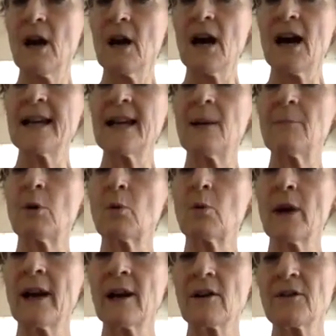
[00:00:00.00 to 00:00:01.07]
I am
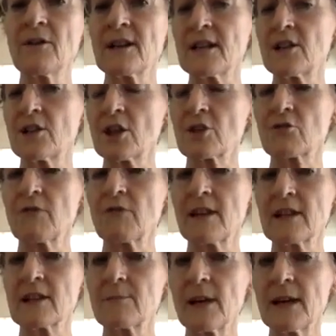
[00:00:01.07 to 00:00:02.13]
aware that I just
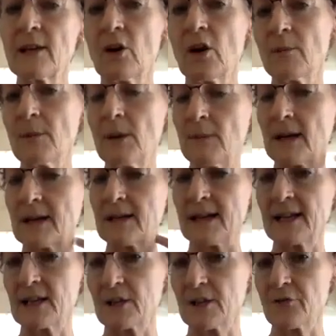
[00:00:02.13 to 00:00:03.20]
raised my arm and my
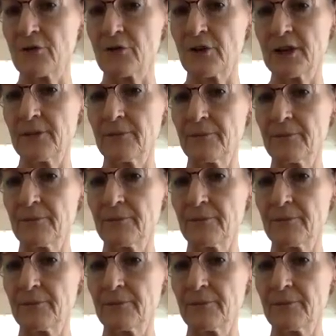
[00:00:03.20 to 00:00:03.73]
neck is free.